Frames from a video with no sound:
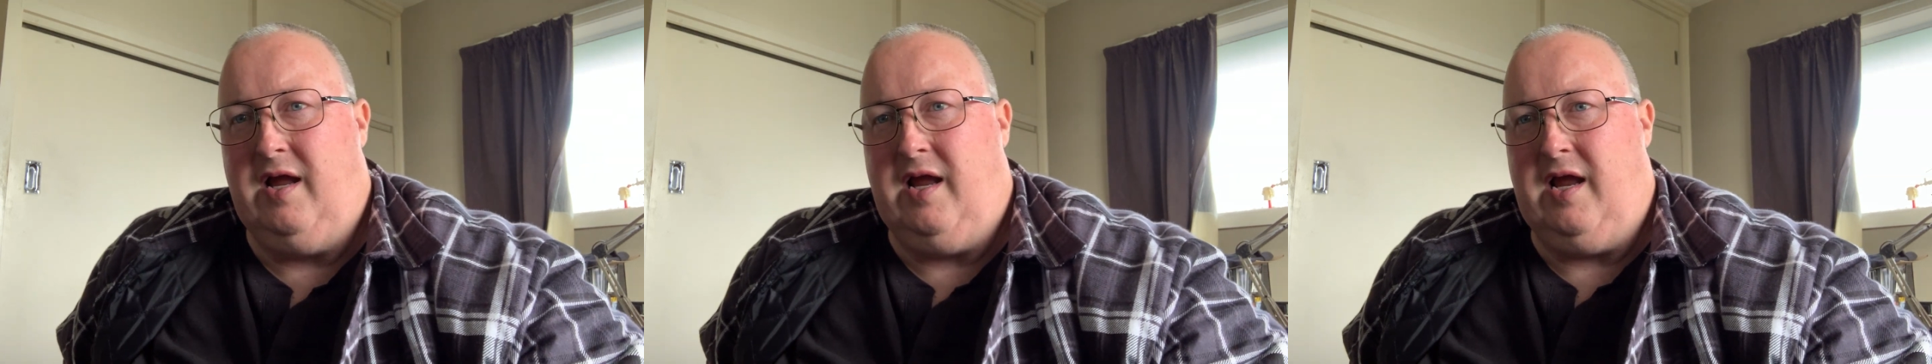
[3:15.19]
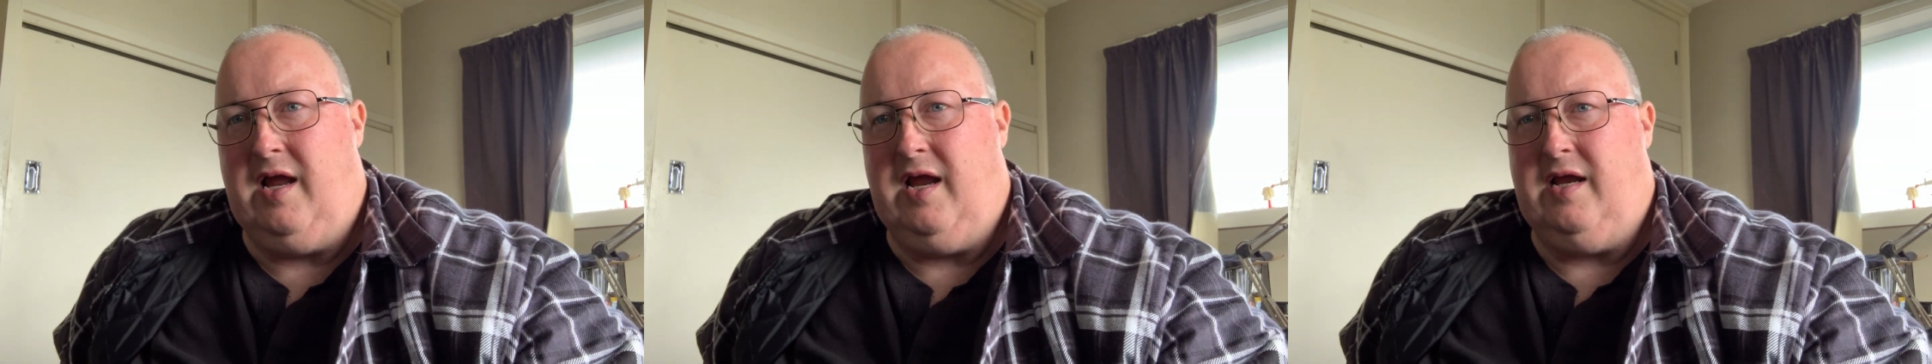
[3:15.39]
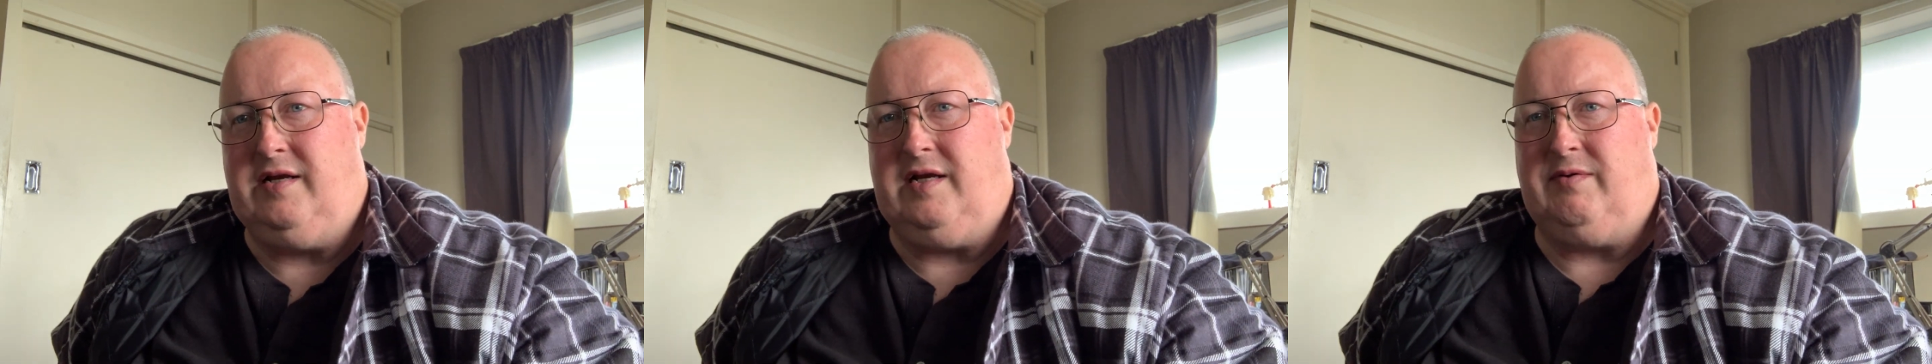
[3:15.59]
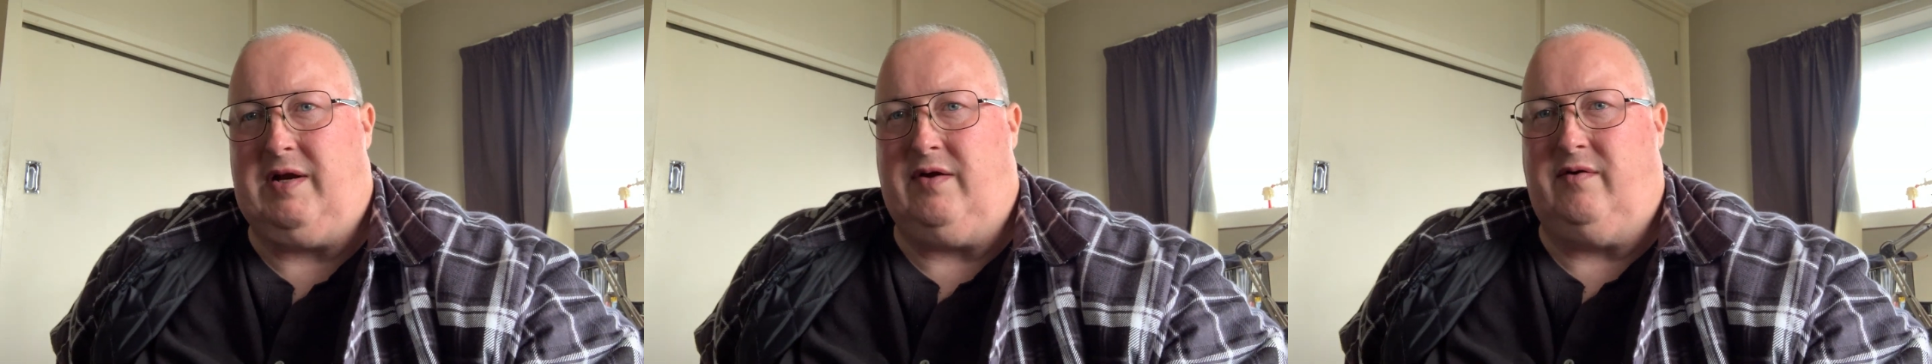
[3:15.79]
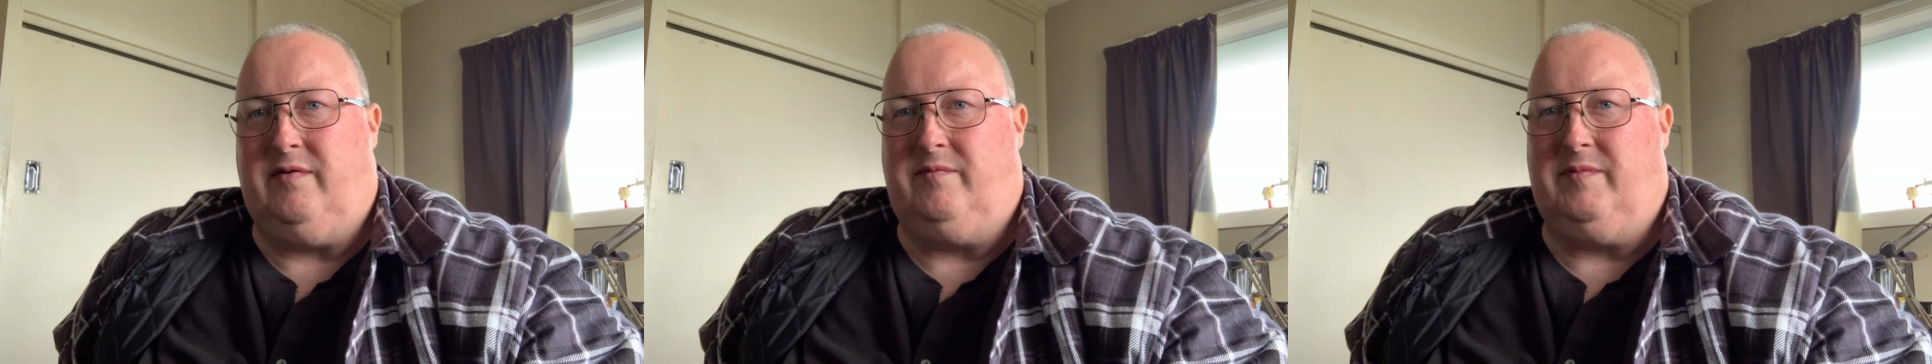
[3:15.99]
And anyway,
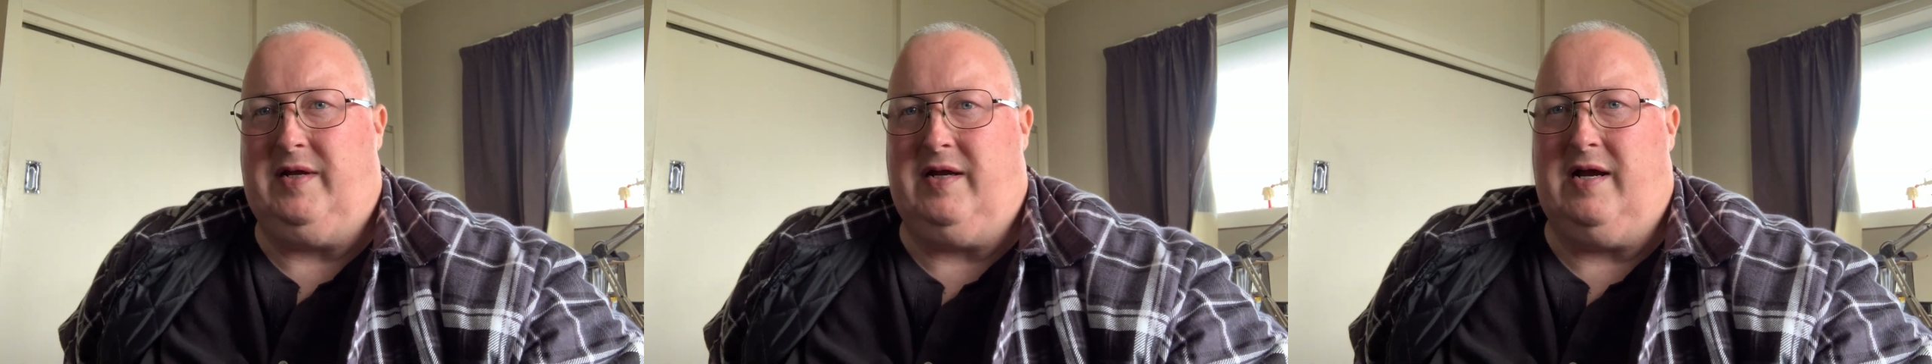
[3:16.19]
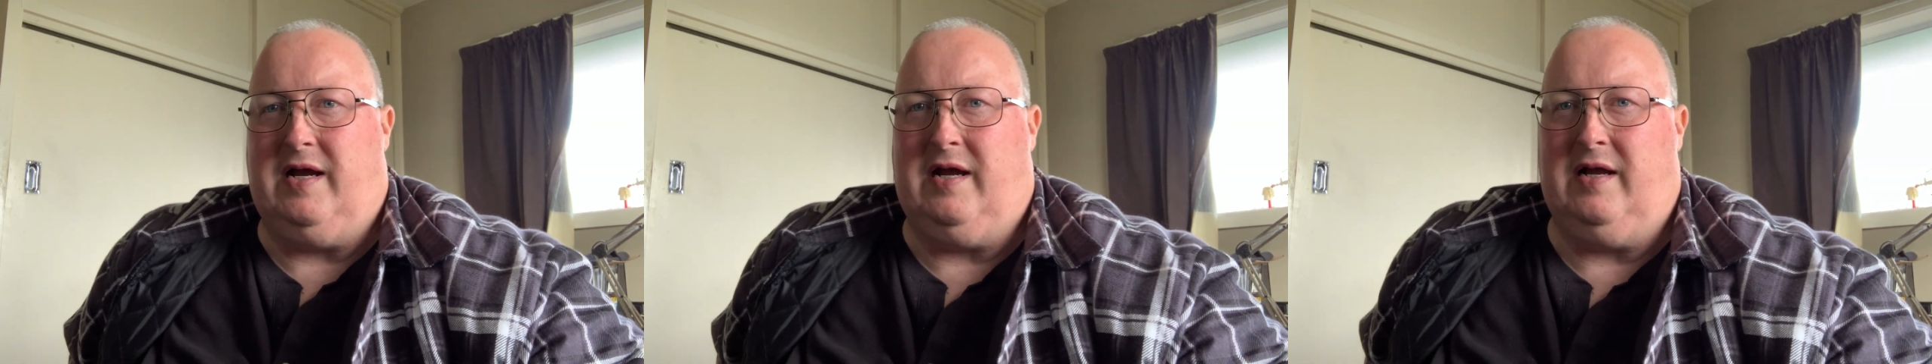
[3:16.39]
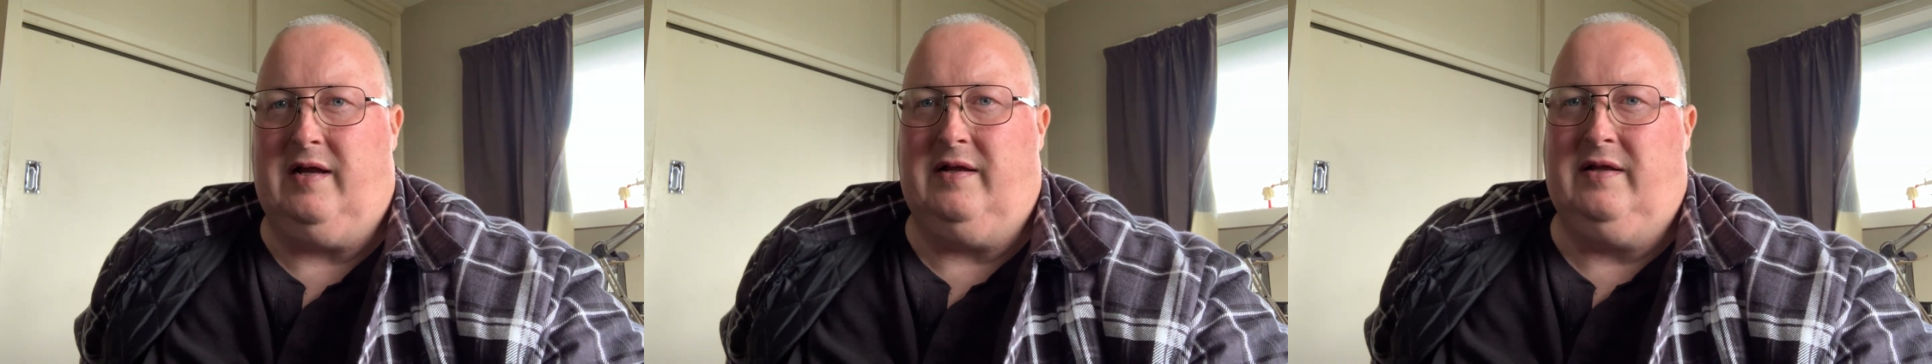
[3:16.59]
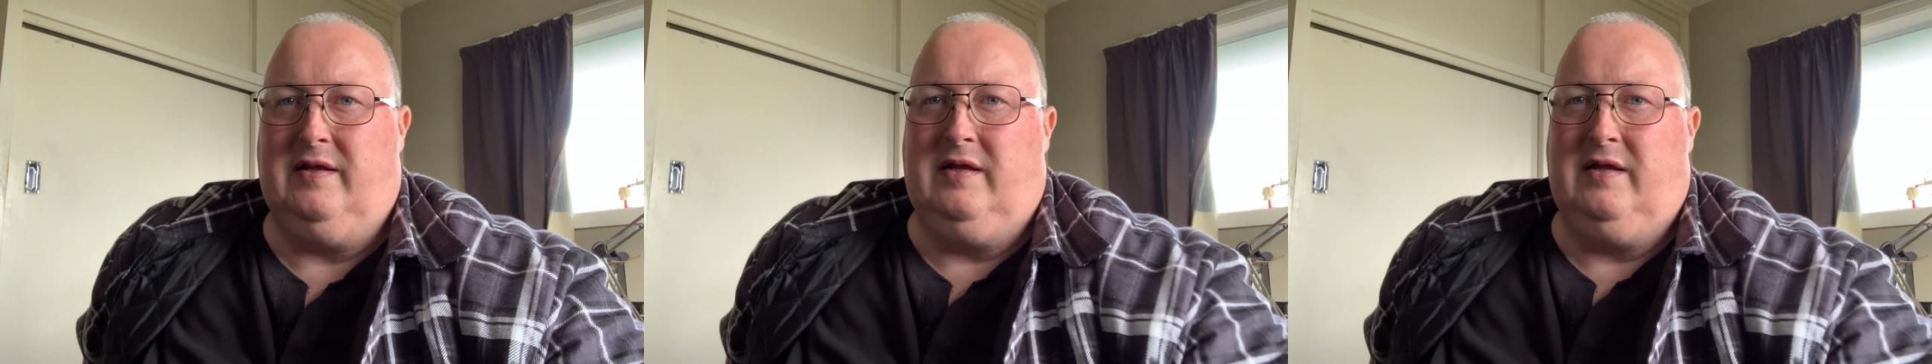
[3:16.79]
it'll be a,